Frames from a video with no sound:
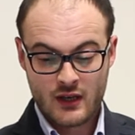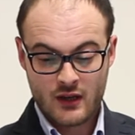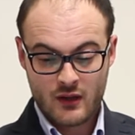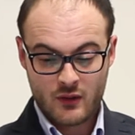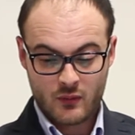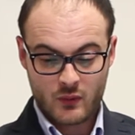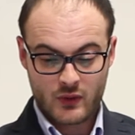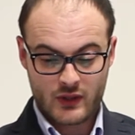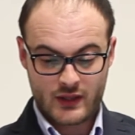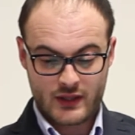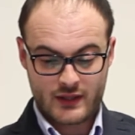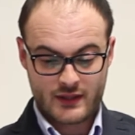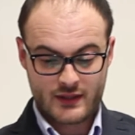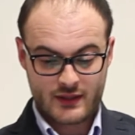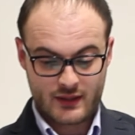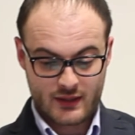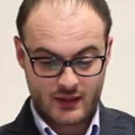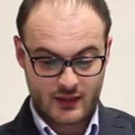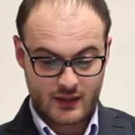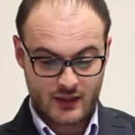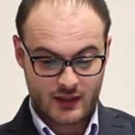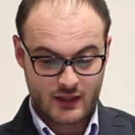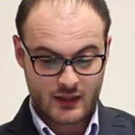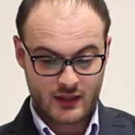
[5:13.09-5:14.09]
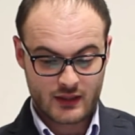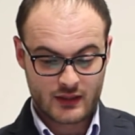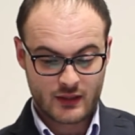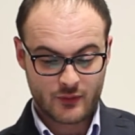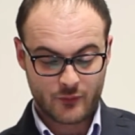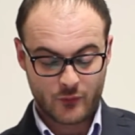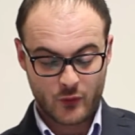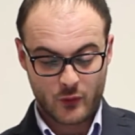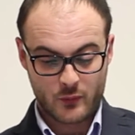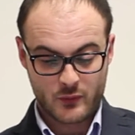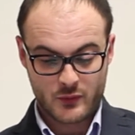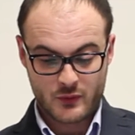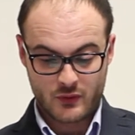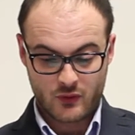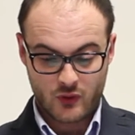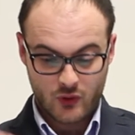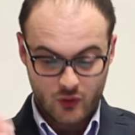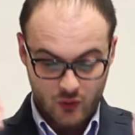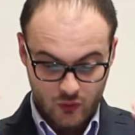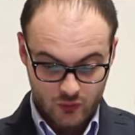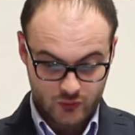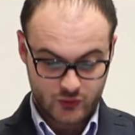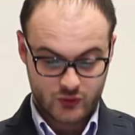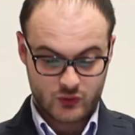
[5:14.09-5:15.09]
whereas it deforms
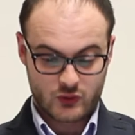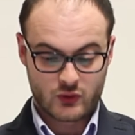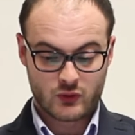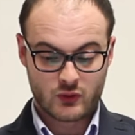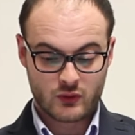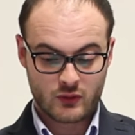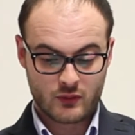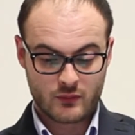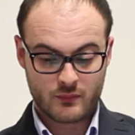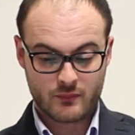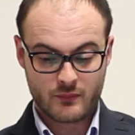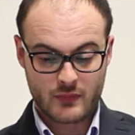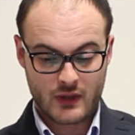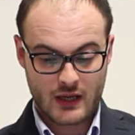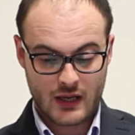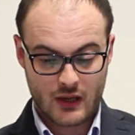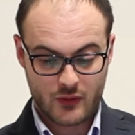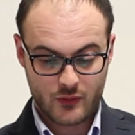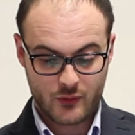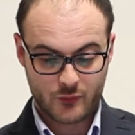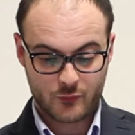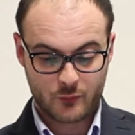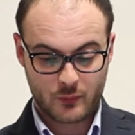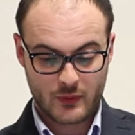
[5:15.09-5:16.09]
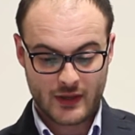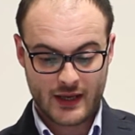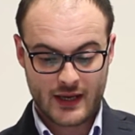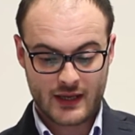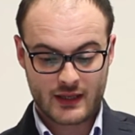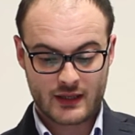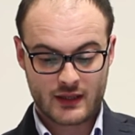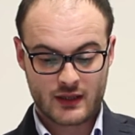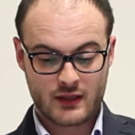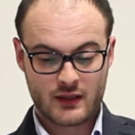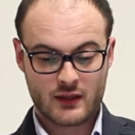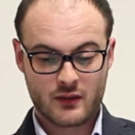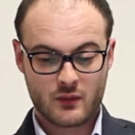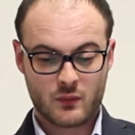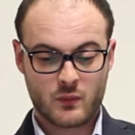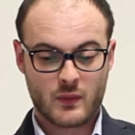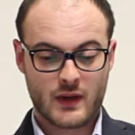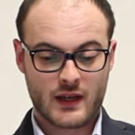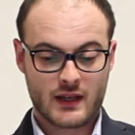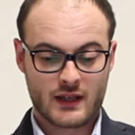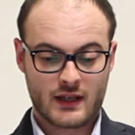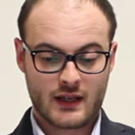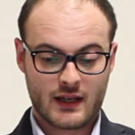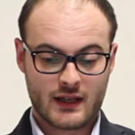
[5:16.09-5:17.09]
also out of plane
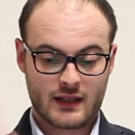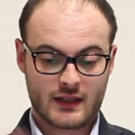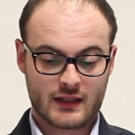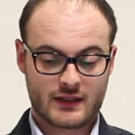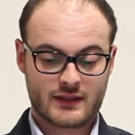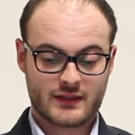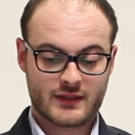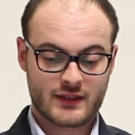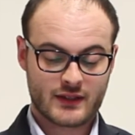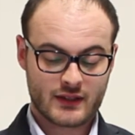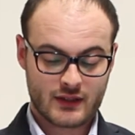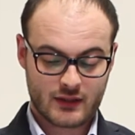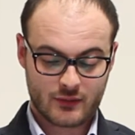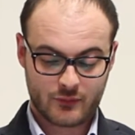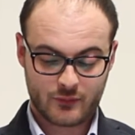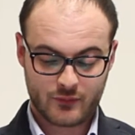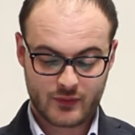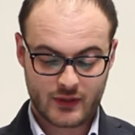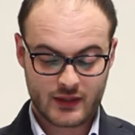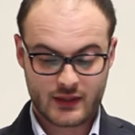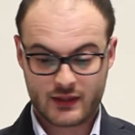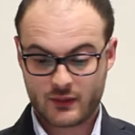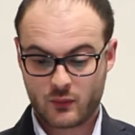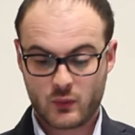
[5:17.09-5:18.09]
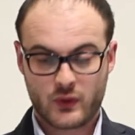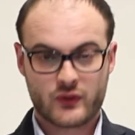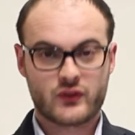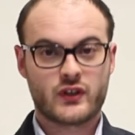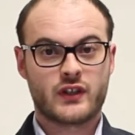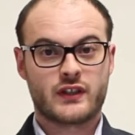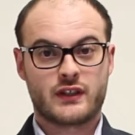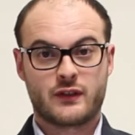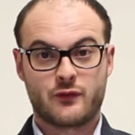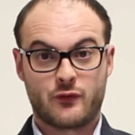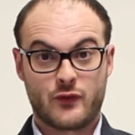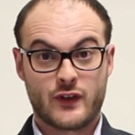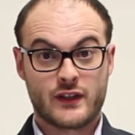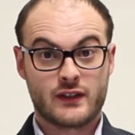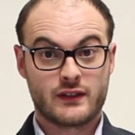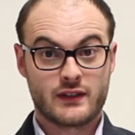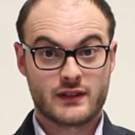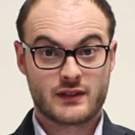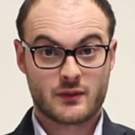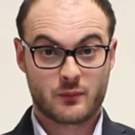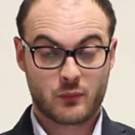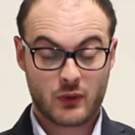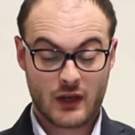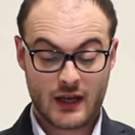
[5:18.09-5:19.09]
when an external quadratic field
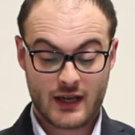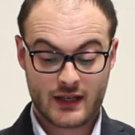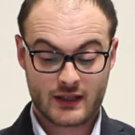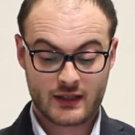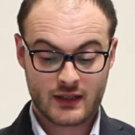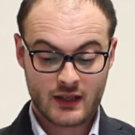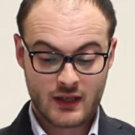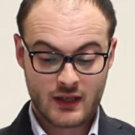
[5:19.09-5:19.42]
is applied.